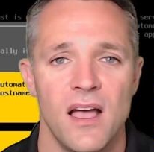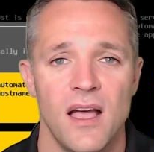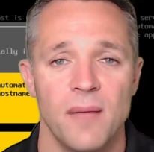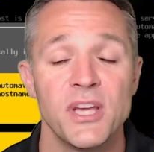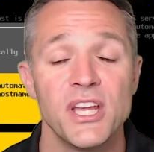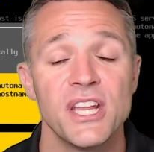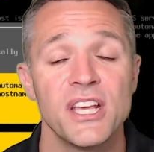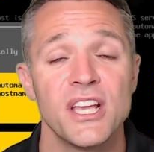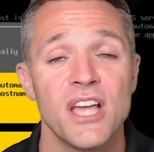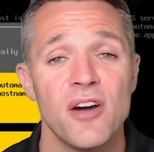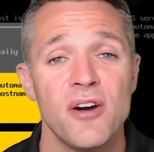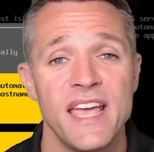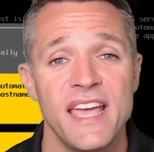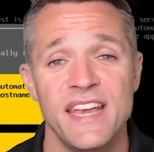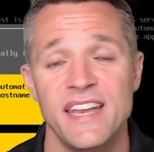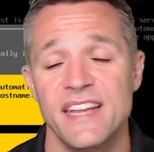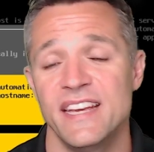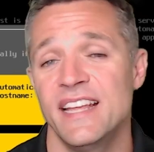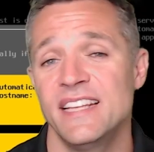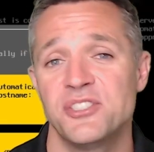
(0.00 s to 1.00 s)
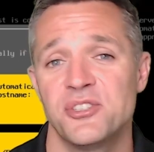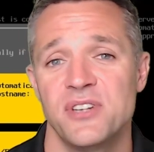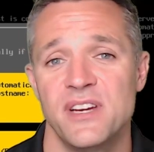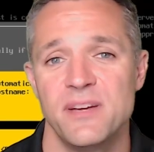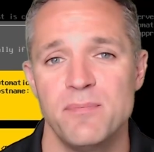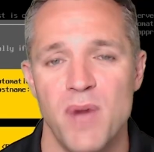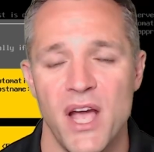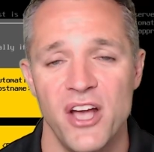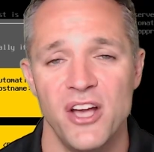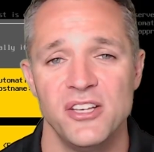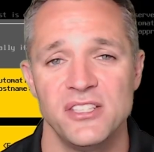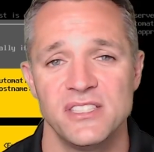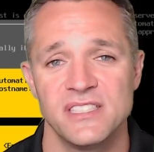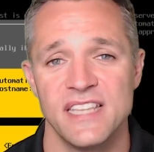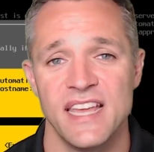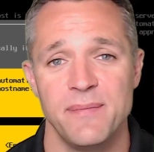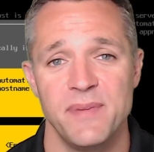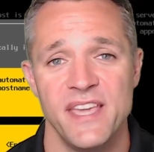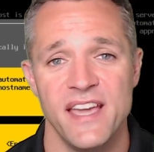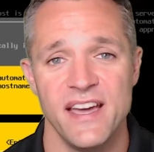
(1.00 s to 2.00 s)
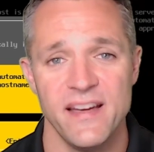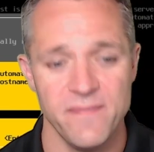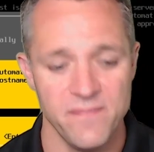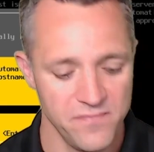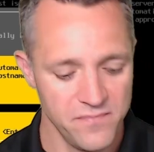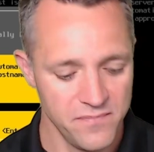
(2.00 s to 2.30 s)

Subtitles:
I'm going to go ahead and enter in my host name here.